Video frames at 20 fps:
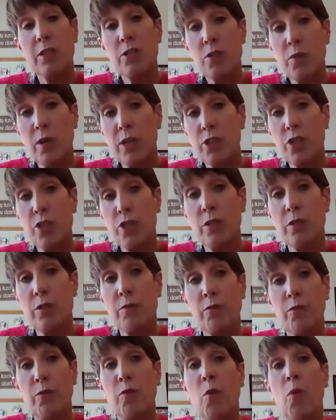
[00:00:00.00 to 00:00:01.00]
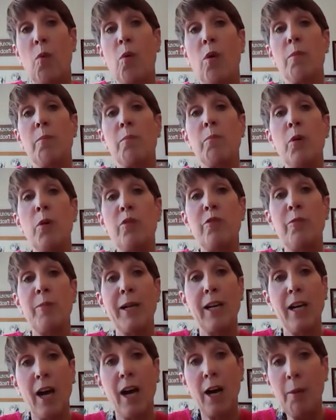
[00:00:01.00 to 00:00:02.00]
is structured, for
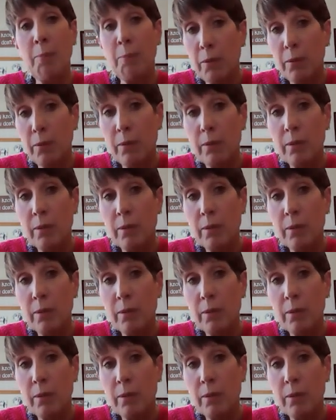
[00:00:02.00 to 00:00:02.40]
movement up.